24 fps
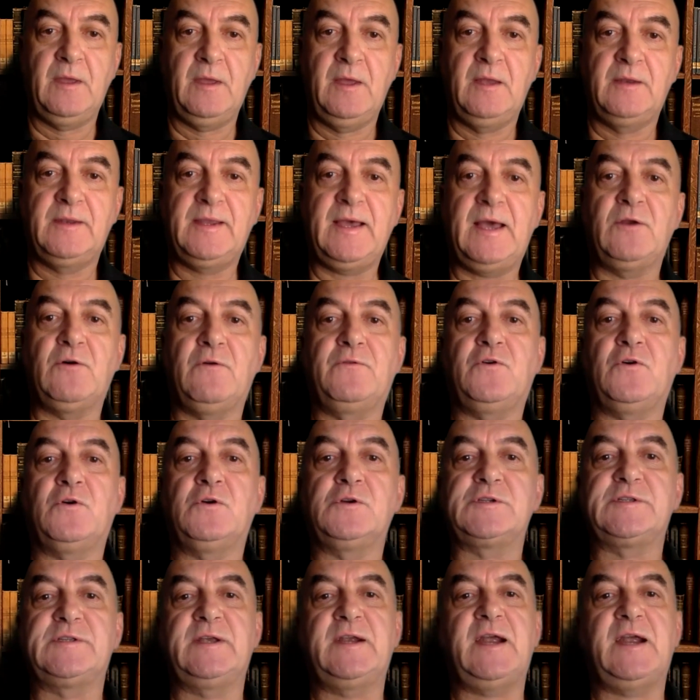Then, of
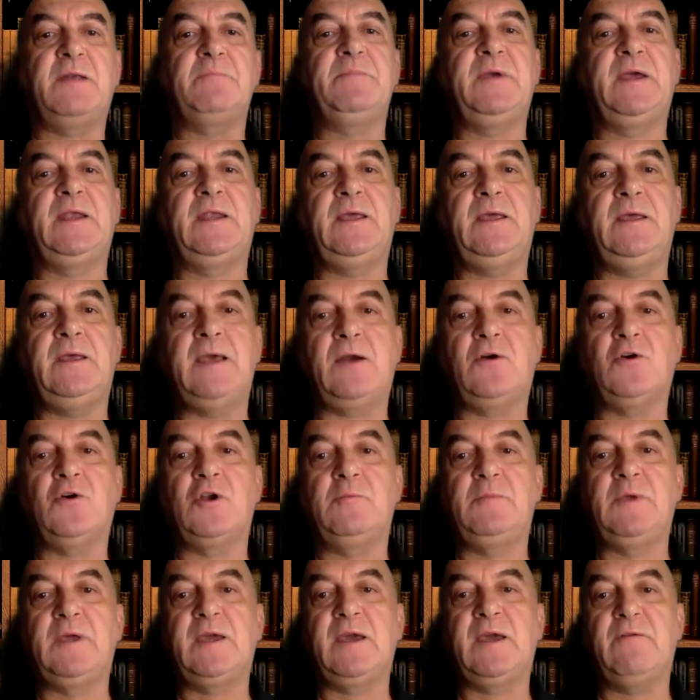course, there are many
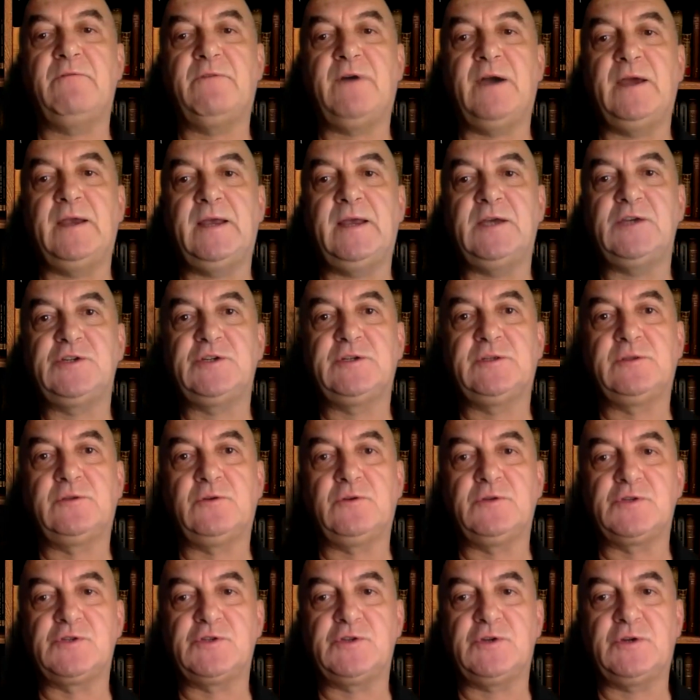economic and financial
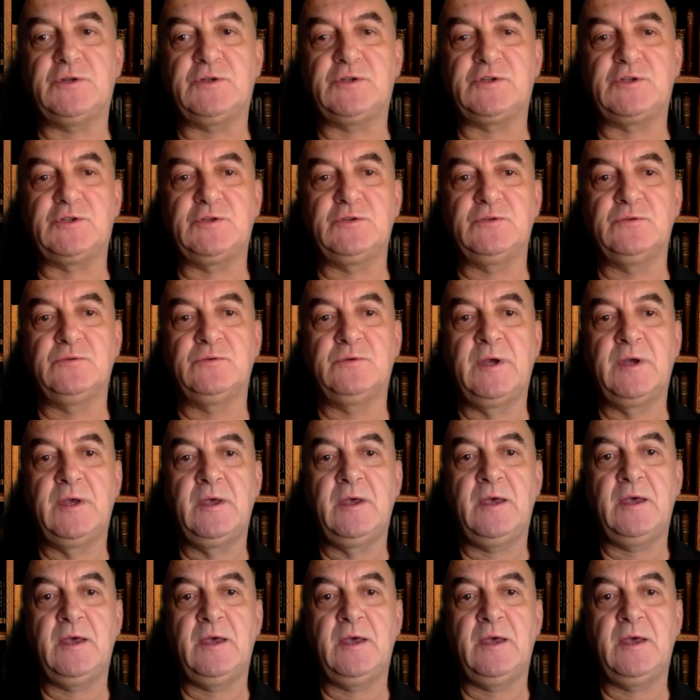concerns too.